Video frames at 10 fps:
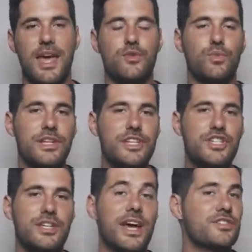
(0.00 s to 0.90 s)
And
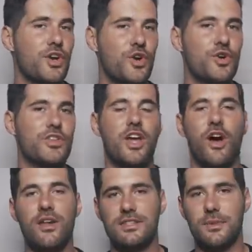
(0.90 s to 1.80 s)
religion has heard the
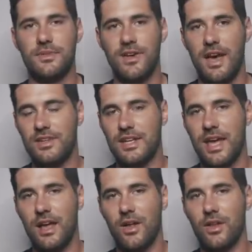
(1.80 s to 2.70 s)
concept of heaven
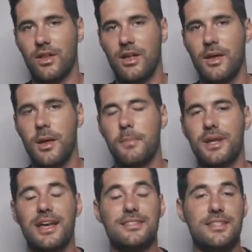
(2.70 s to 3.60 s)
and hell,
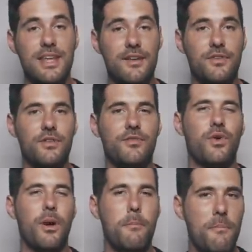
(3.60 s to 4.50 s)
but has never
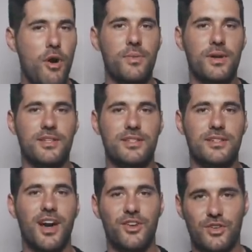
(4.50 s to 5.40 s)
for a moment
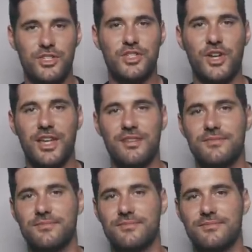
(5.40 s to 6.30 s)
understood it.
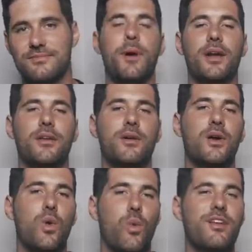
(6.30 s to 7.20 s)
But
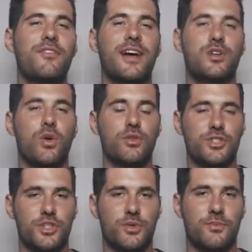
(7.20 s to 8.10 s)
what if I
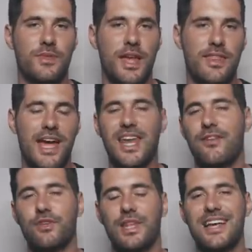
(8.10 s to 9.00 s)
told you that
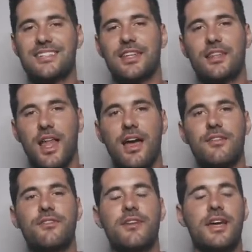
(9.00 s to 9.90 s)
everlasting
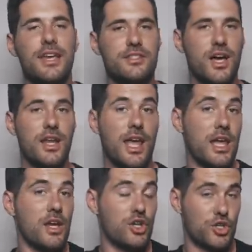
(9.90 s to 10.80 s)
life is not a